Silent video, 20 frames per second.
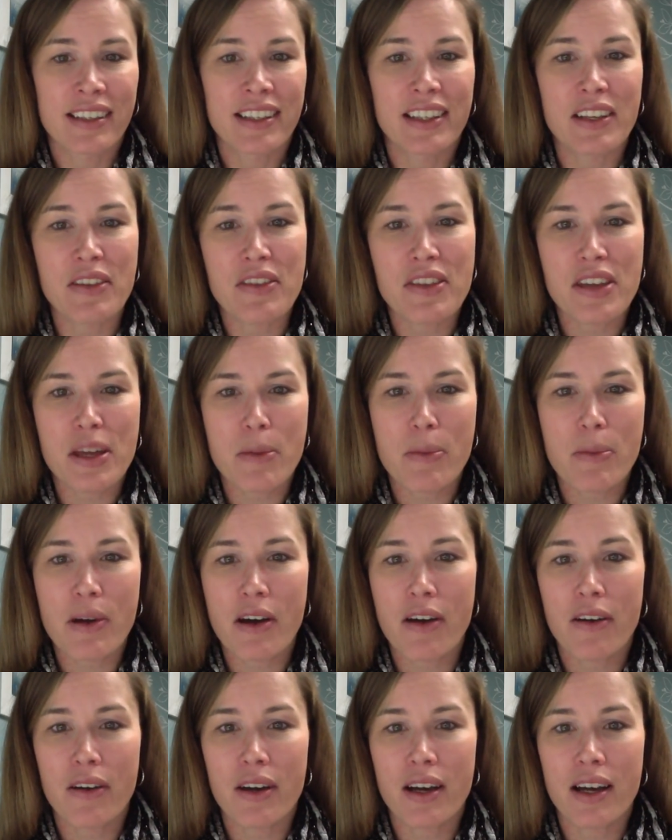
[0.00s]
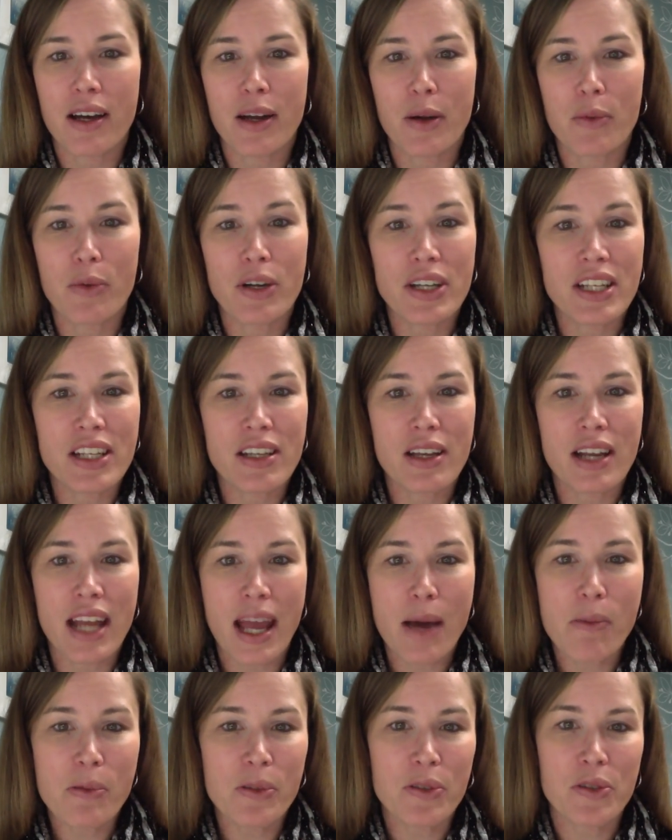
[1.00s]
You think about running an
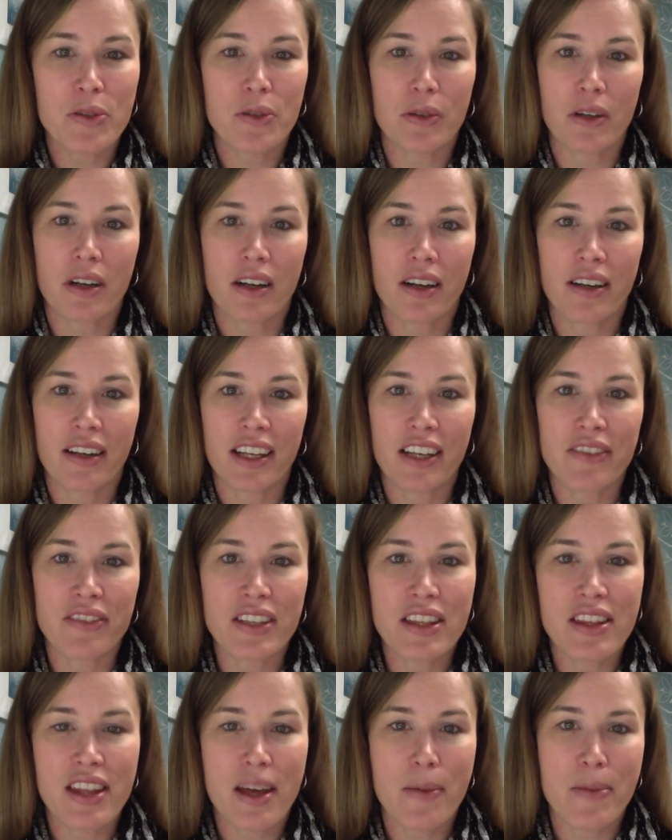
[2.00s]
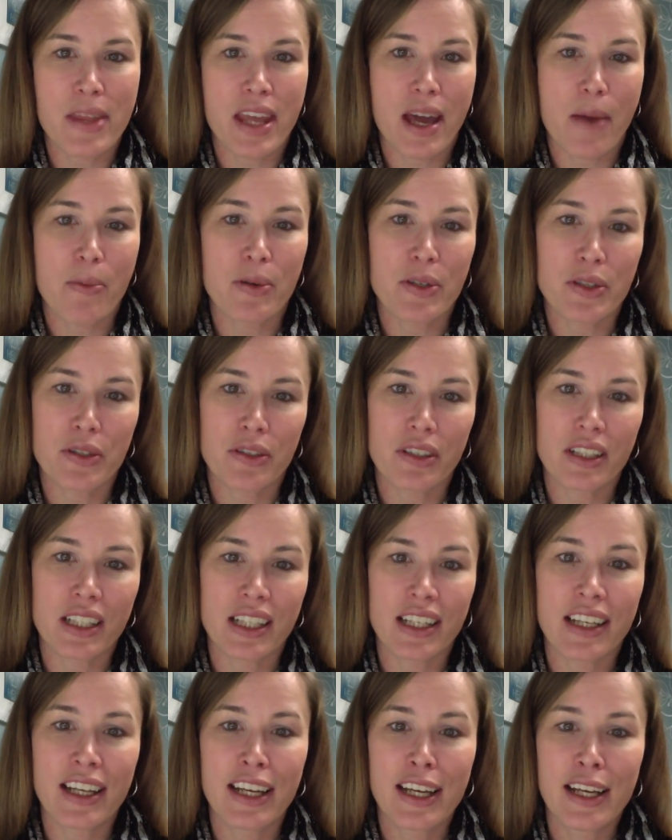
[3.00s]
Apple store, giving them the
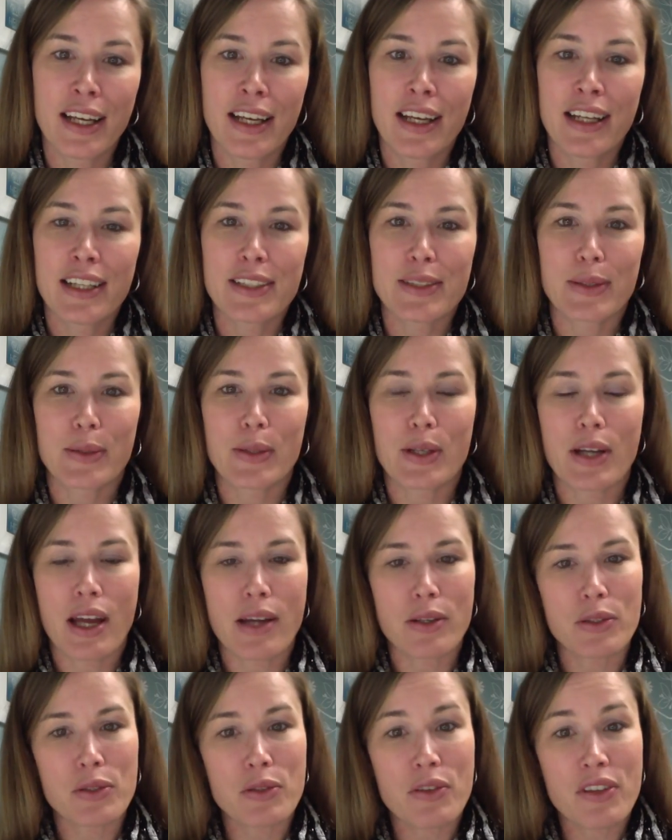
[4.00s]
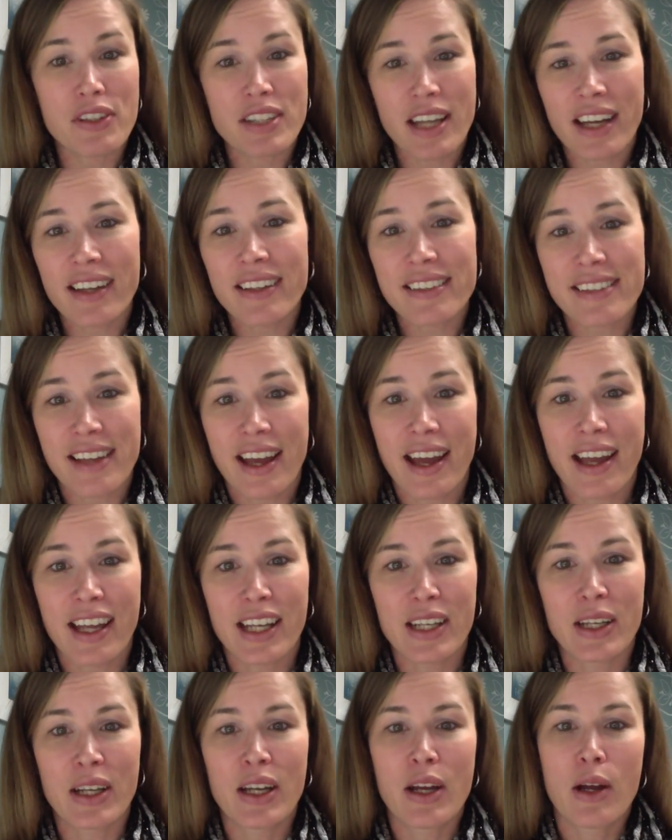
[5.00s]
opportunity to learn how to do the tech
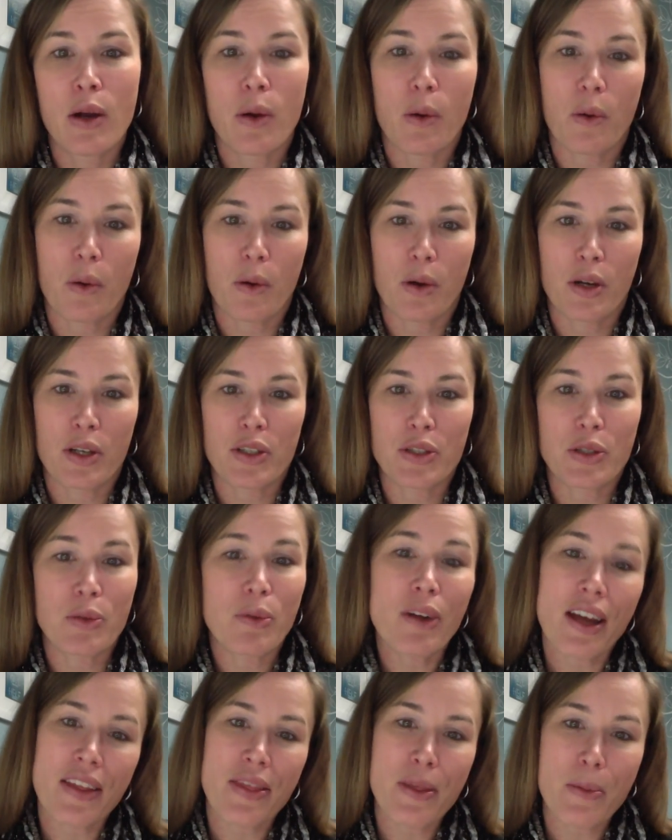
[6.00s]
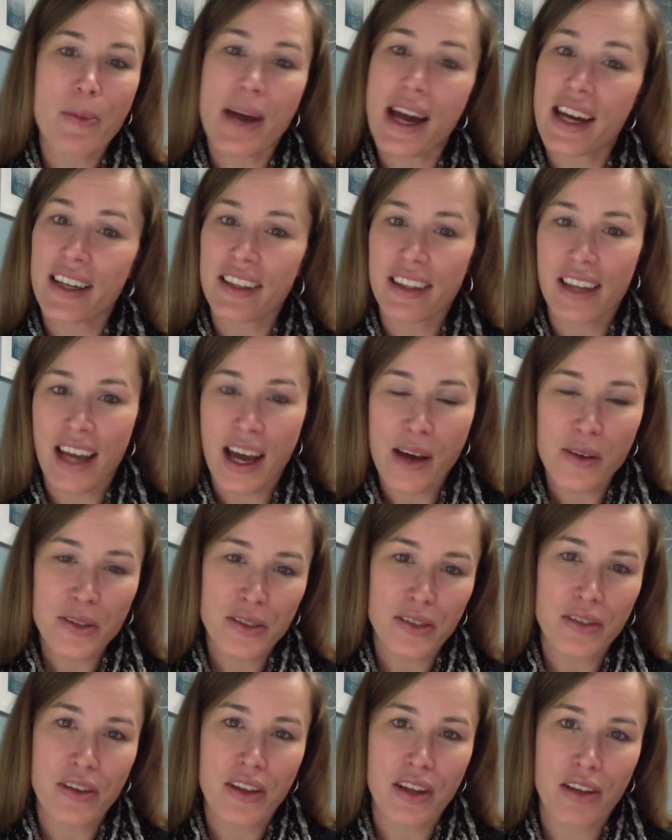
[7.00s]
side, or to run the back of the house
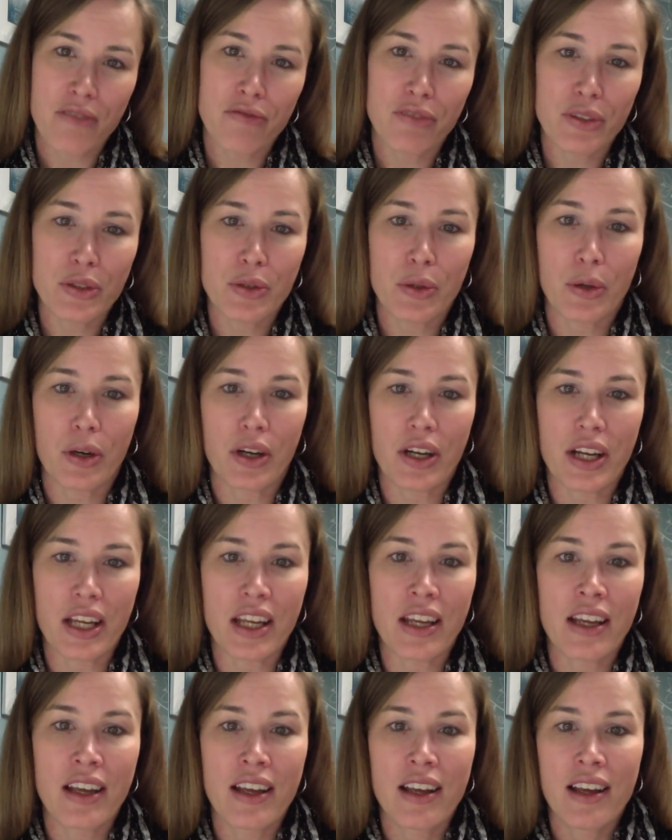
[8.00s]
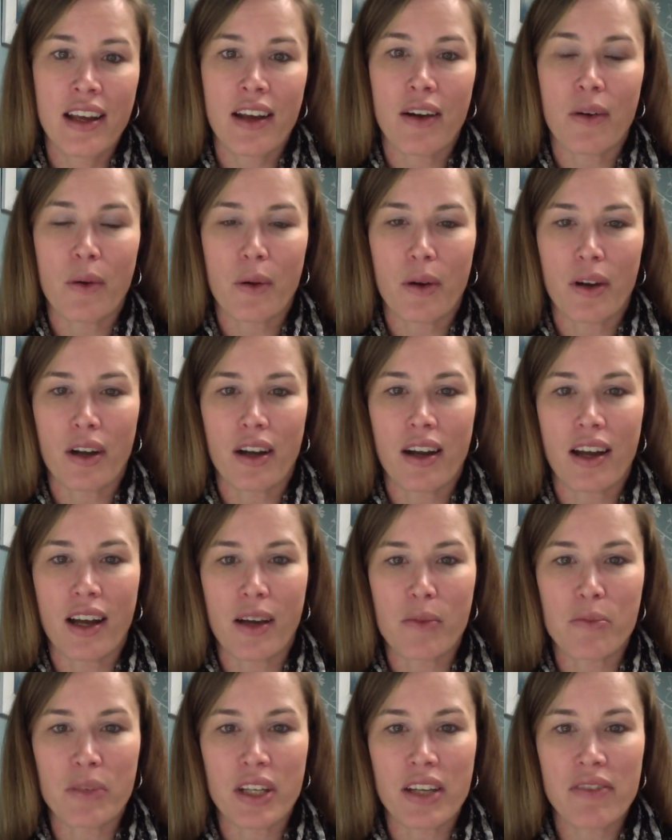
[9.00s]
or the inventory, or
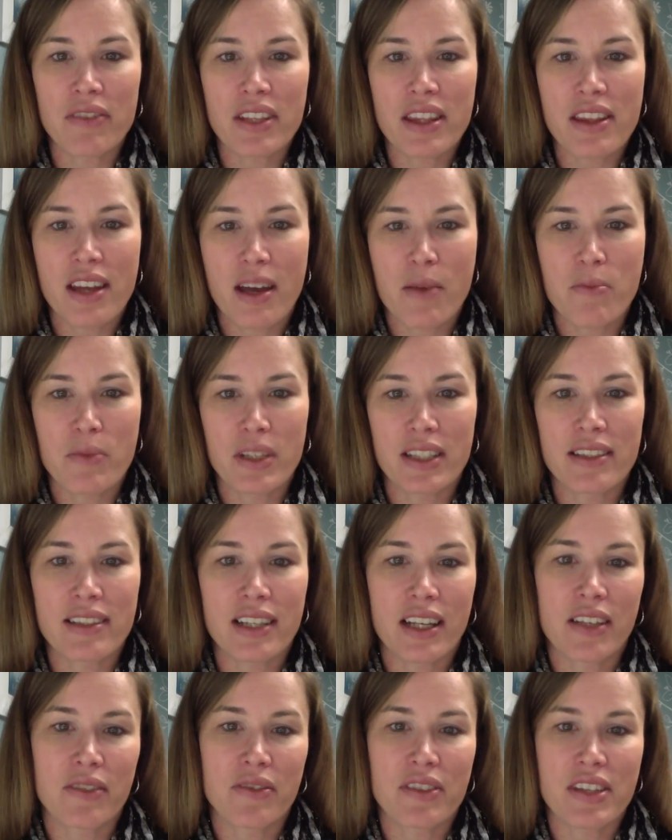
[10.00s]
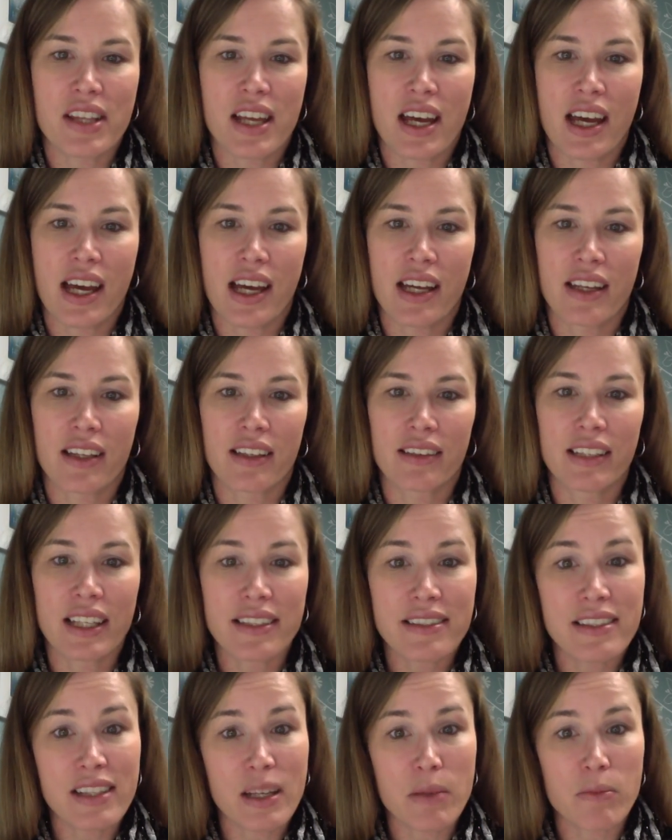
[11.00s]
giving them incentives that
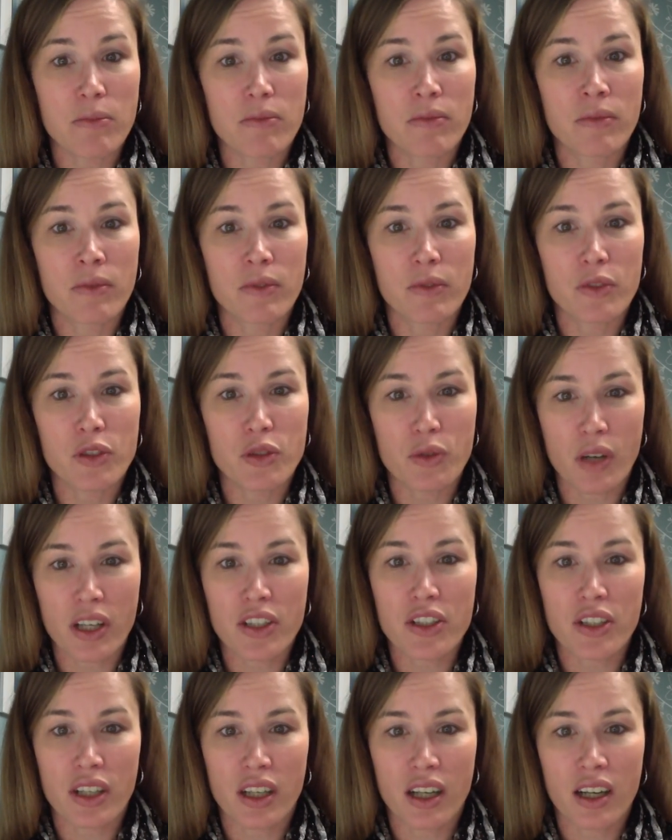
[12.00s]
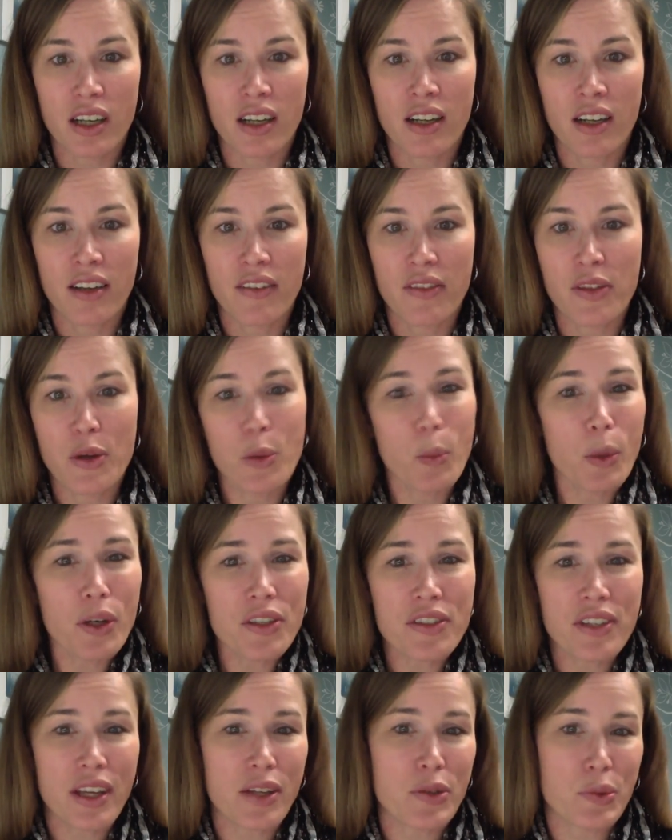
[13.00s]
lets them structure their work
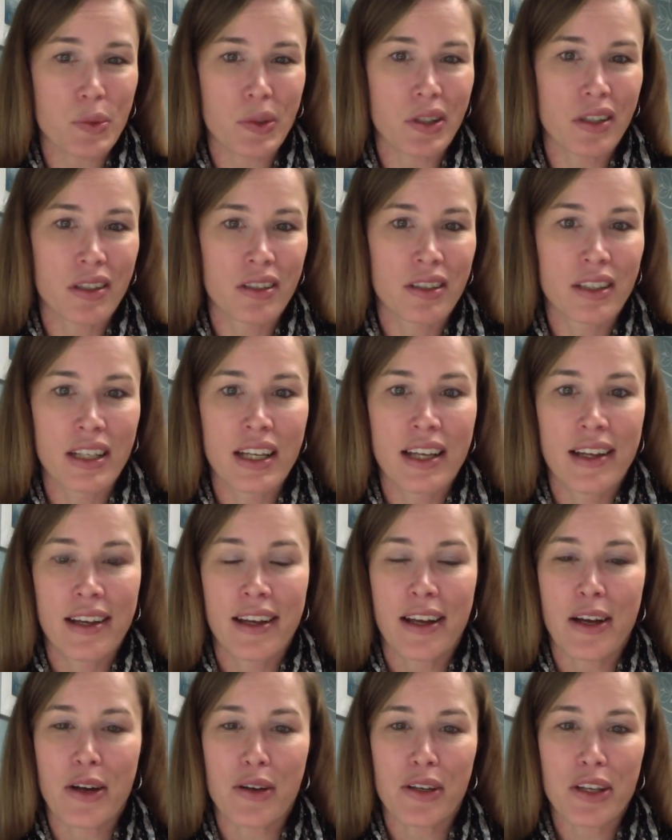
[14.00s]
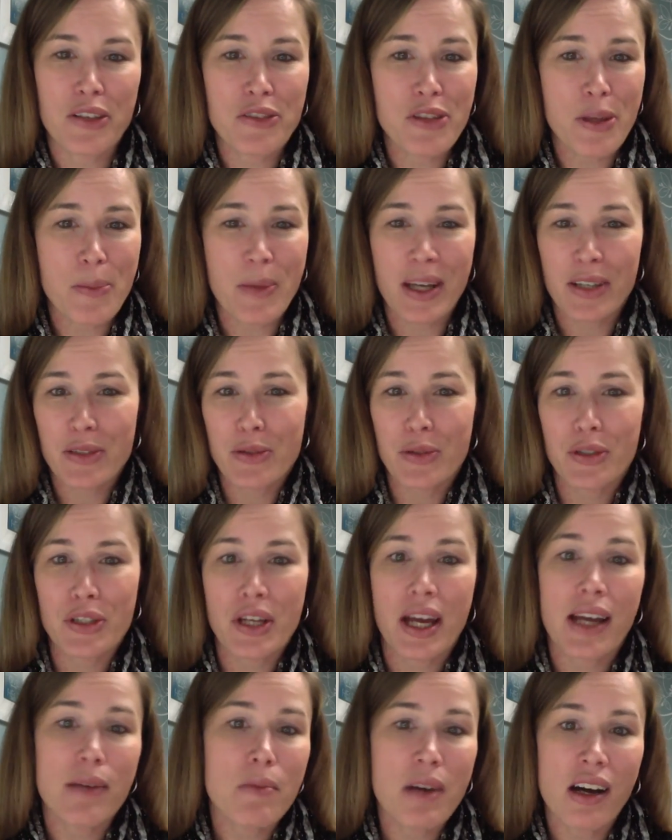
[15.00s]
schedule, or gives them extra
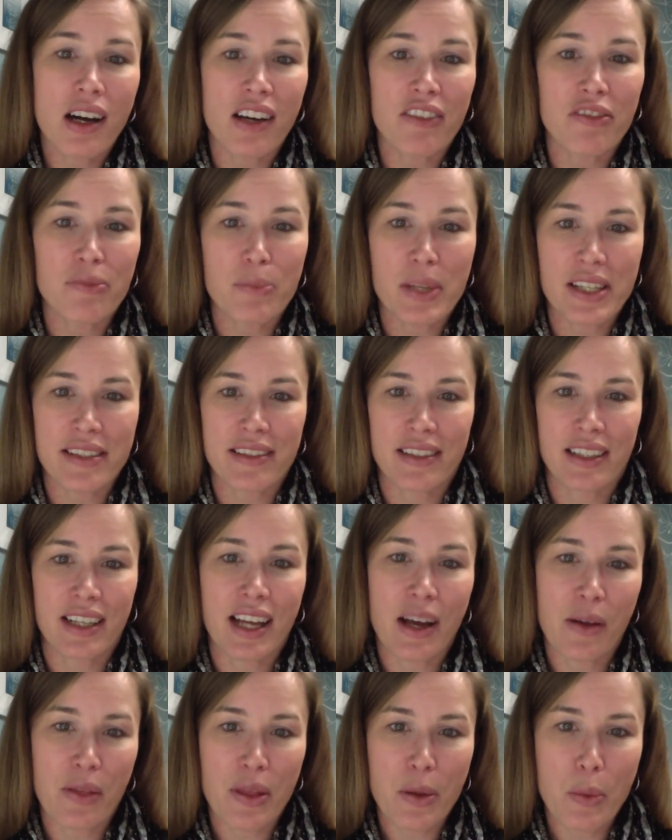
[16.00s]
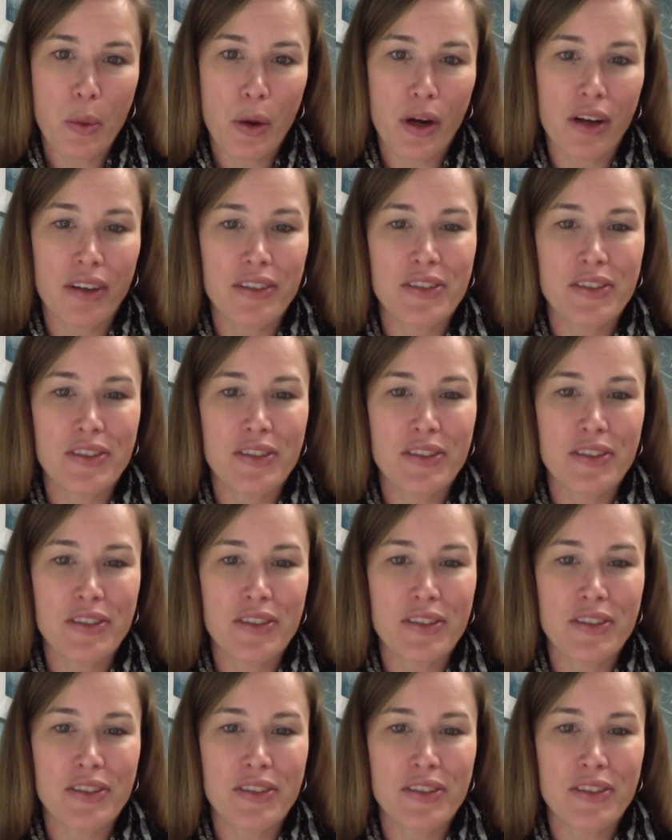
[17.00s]
time off based on how they work.